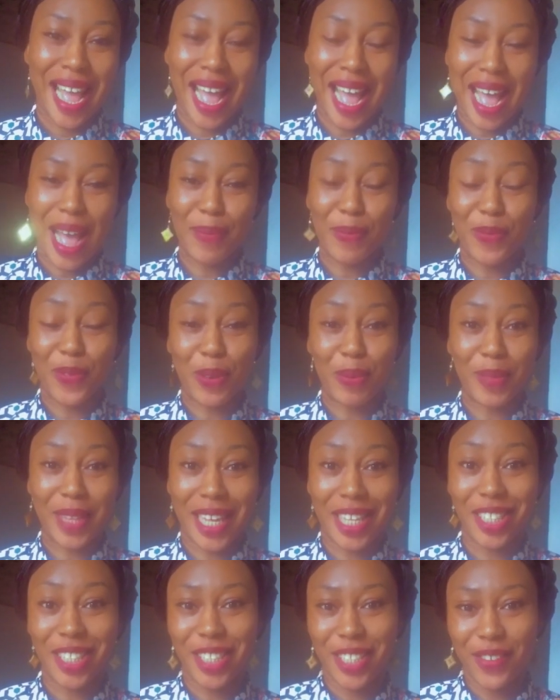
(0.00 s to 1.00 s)
I'm from
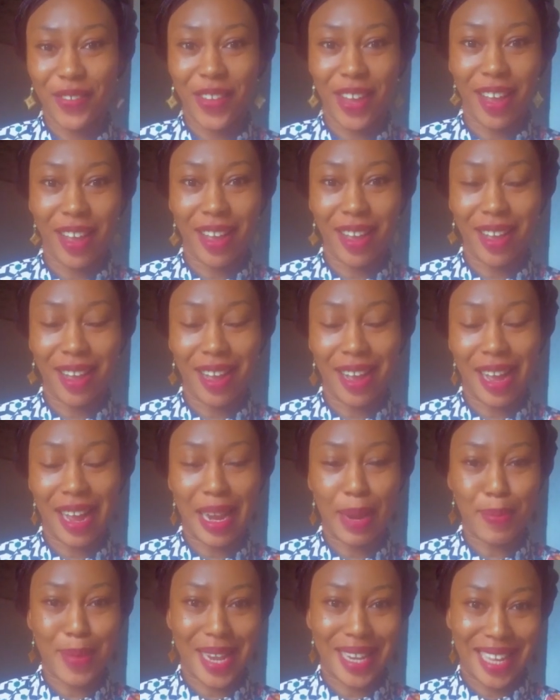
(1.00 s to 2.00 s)
Nigeria and
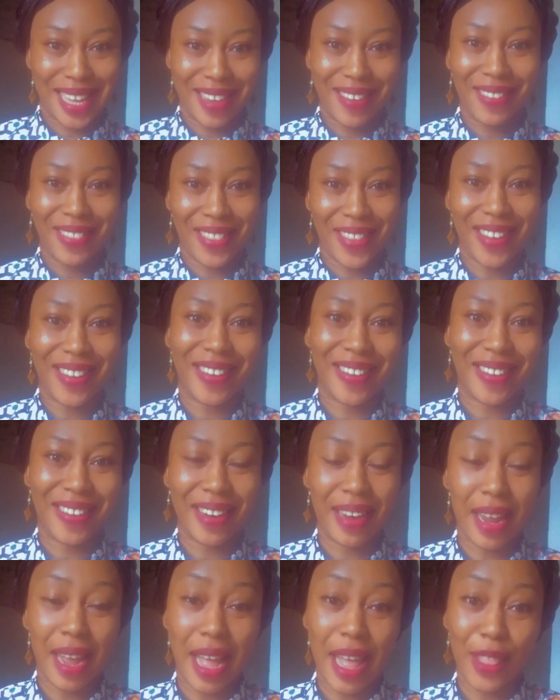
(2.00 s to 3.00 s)
I'm an
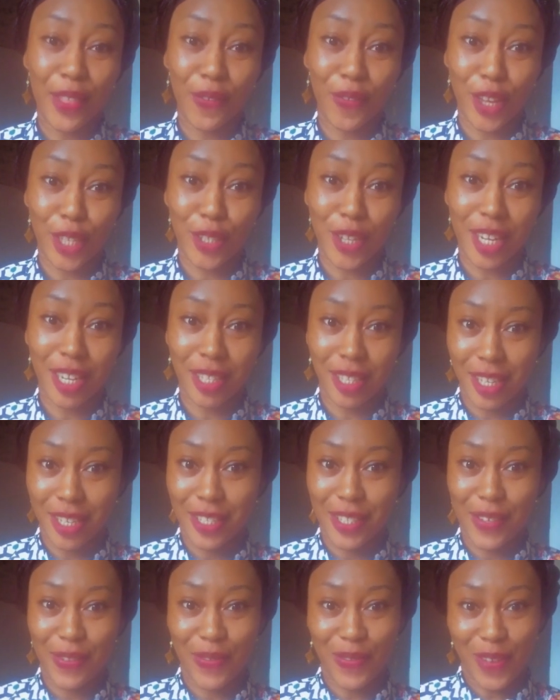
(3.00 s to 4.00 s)
intern at the Virtually
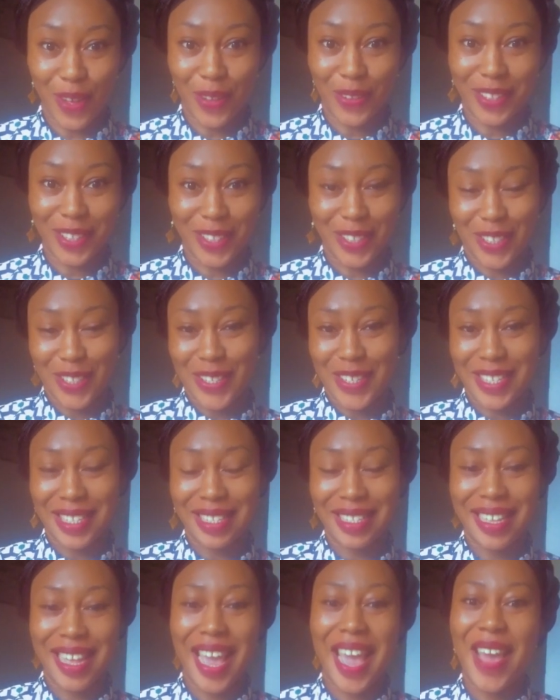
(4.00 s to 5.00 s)
Testing Foundation.
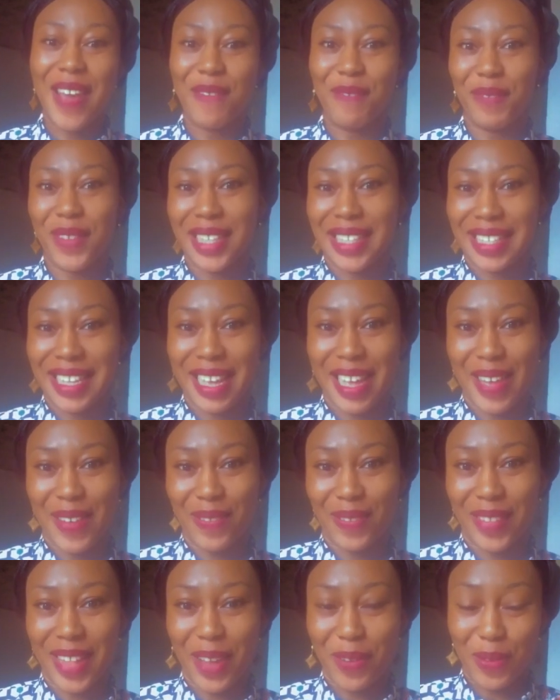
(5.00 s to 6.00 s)

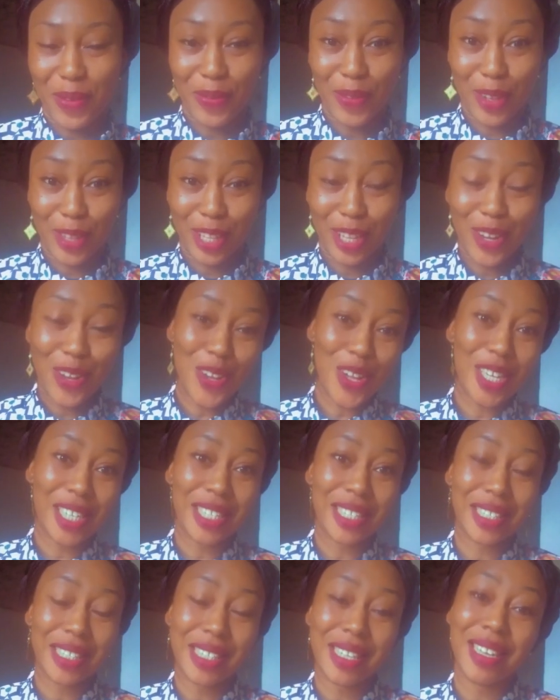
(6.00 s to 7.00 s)
VTF, like we found it
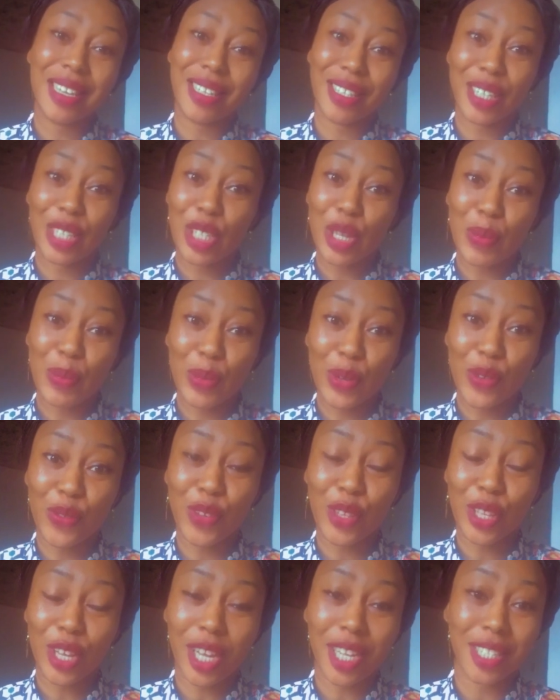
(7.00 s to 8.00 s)
called, is a
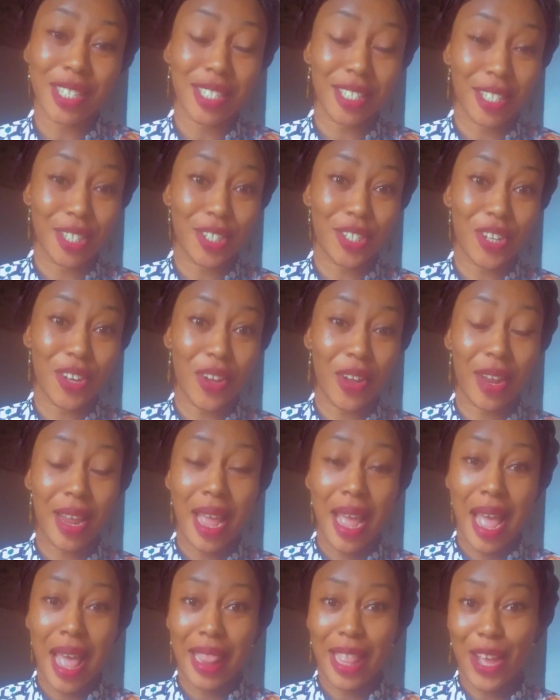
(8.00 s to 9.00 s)
non-profit organization
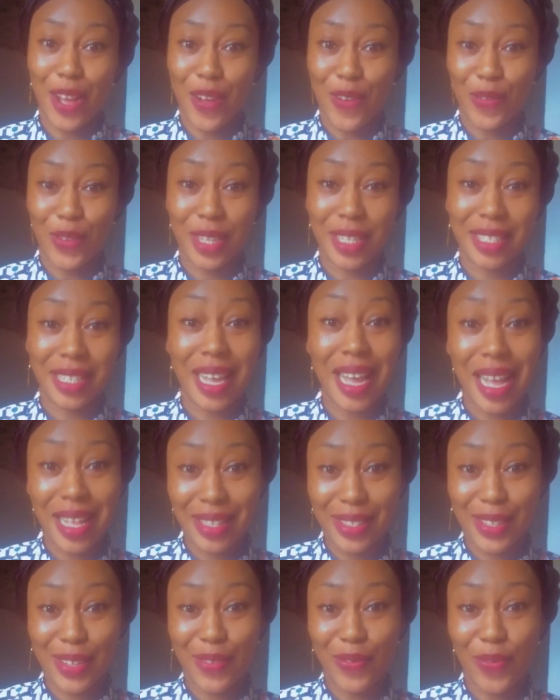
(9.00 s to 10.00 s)
that offers
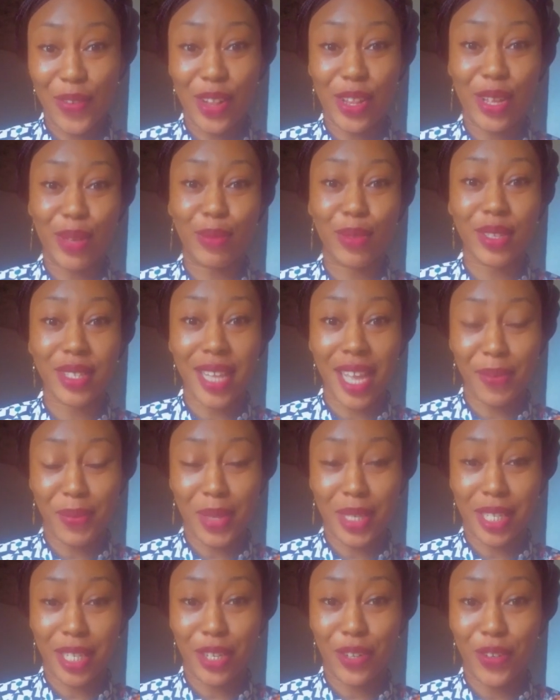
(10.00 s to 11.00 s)
hands-on valuable
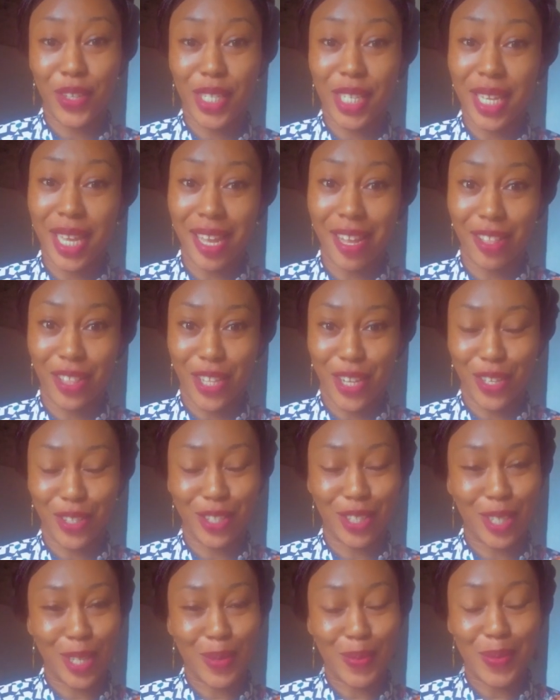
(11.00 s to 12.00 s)
cybersecurity
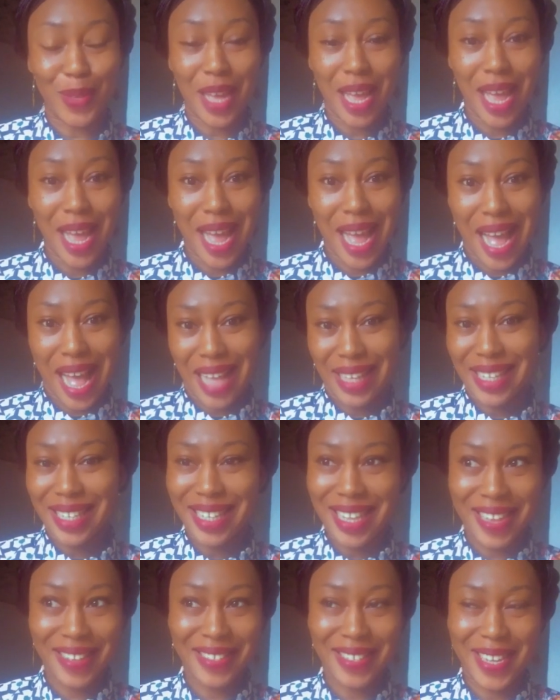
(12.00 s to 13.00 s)
internship. As
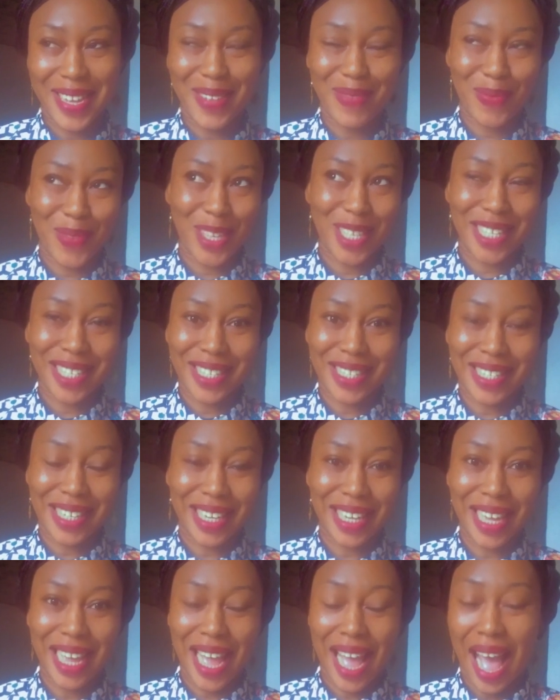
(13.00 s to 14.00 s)
an intern
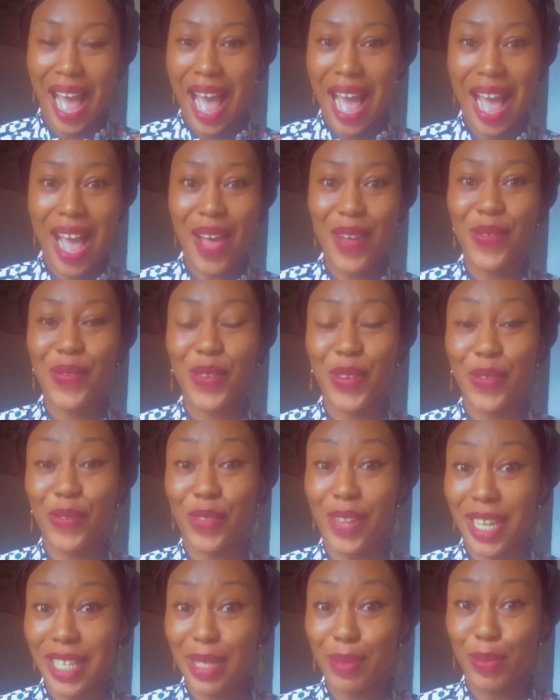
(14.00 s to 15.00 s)
personally, I have a
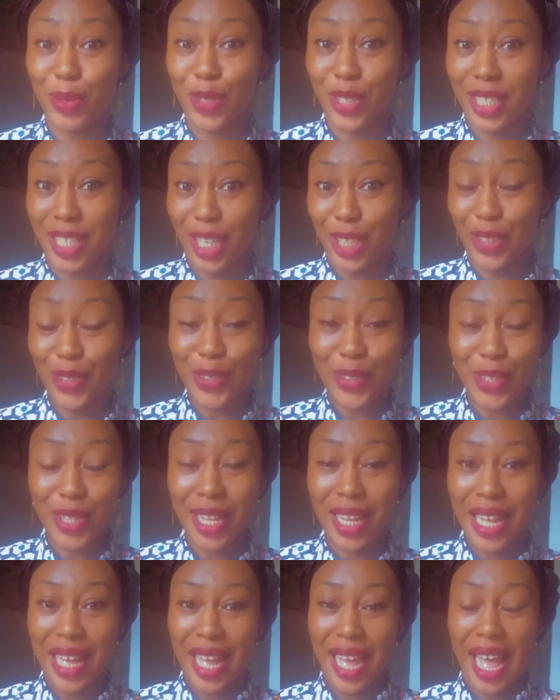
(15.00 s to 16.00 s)
flexible schedule.
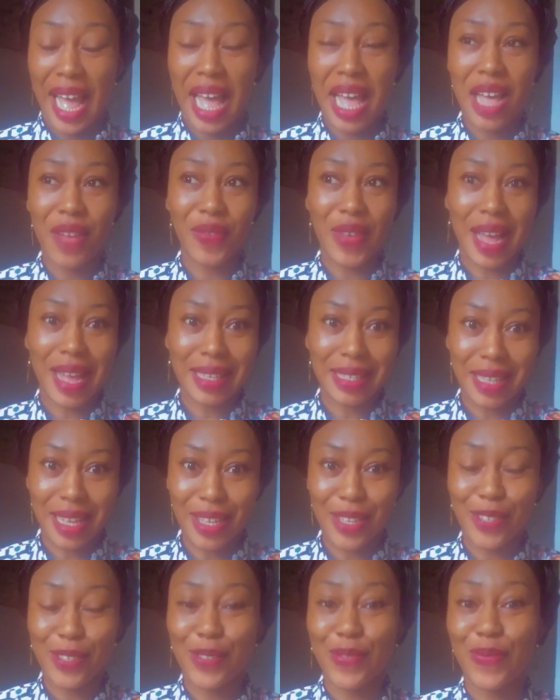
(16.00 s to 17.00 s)
I have
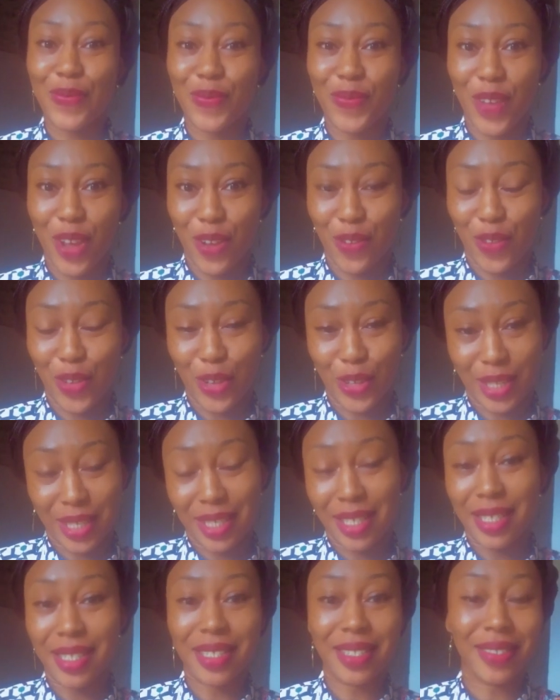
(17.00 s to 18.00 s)
access to
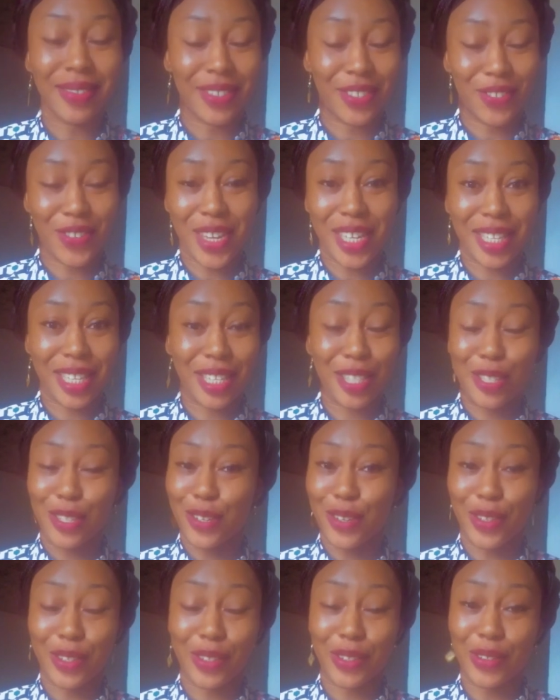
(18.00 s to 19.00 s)
various
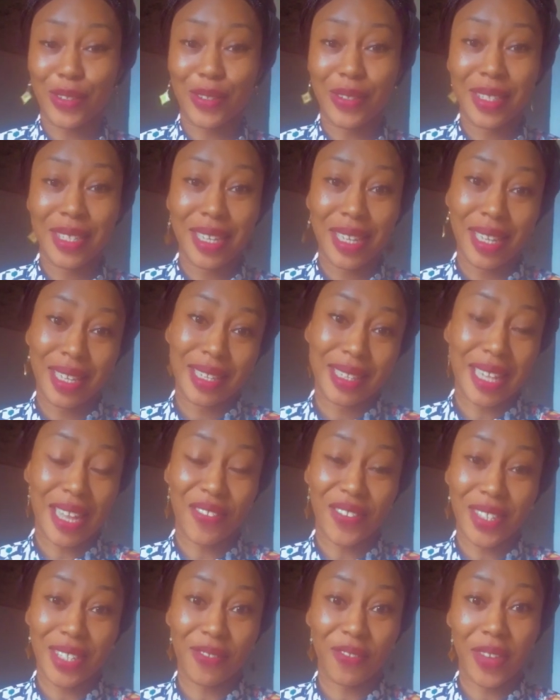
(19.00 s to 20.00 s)
trainings on the
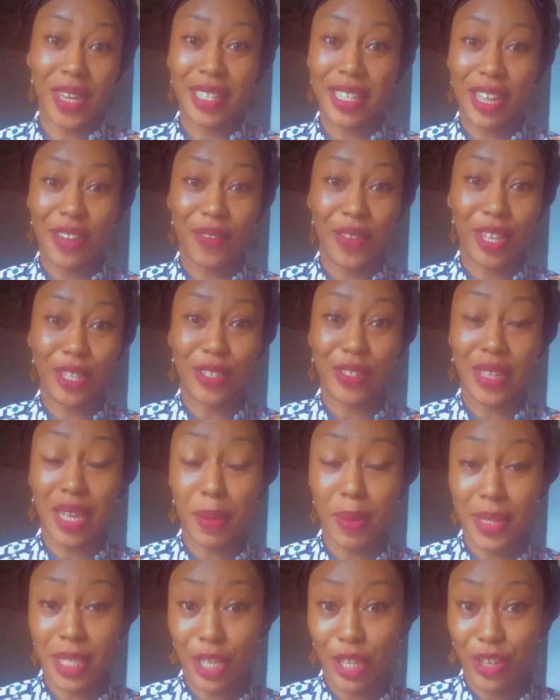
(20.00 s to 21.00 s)
diversified areas of
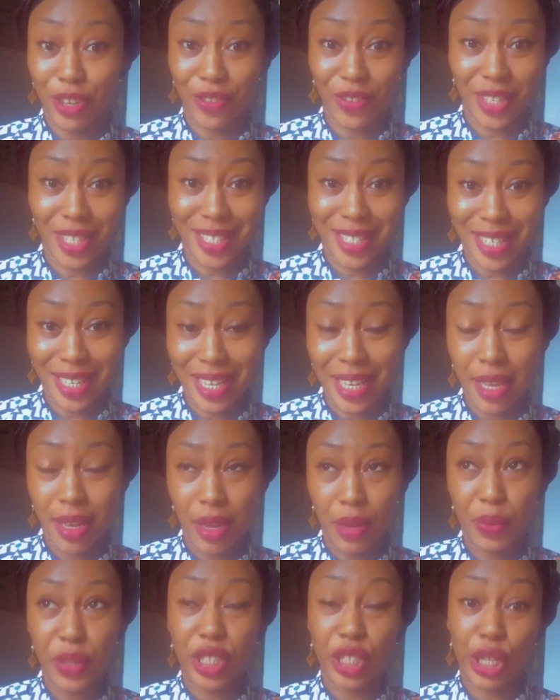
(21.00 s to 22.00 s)
cybersecurity,
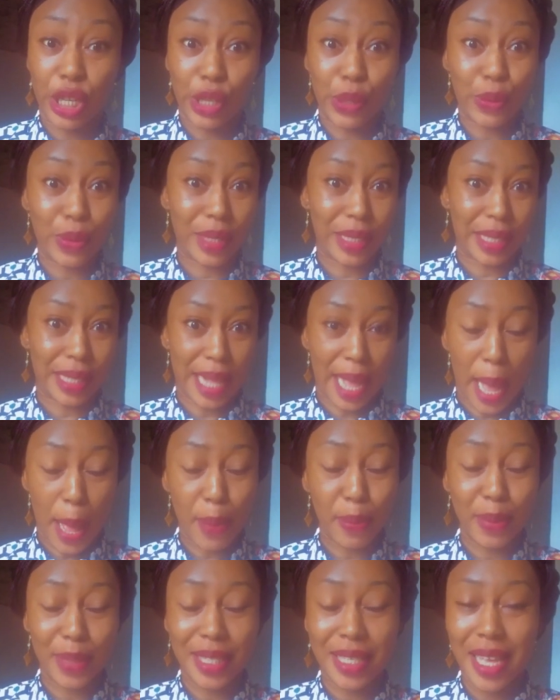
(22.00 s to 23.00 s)
which includes
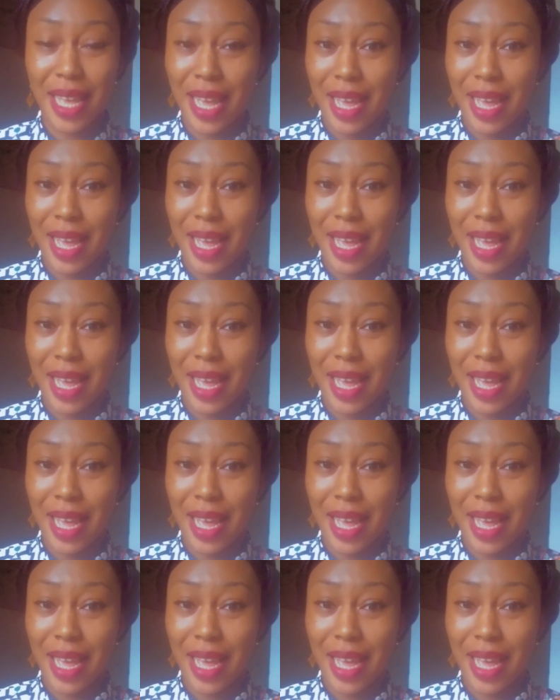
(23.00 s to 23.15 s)
labs.